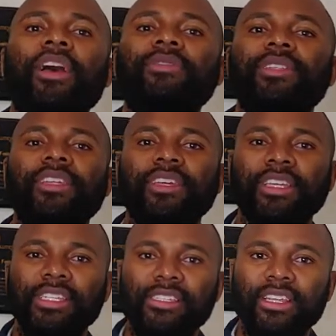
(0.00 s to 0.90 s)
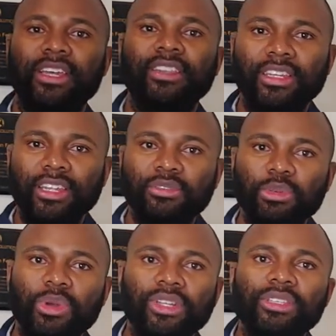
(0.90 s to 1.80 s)
Everything is threatened.
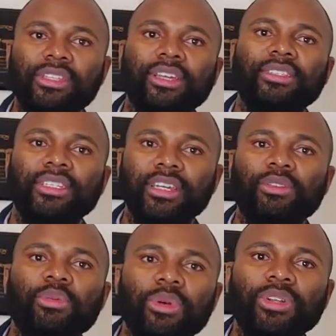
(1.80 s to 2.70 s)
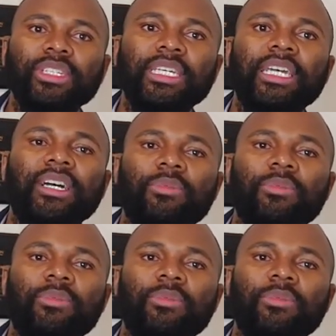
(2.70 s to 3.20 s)
Everybody is threatened. Everybody.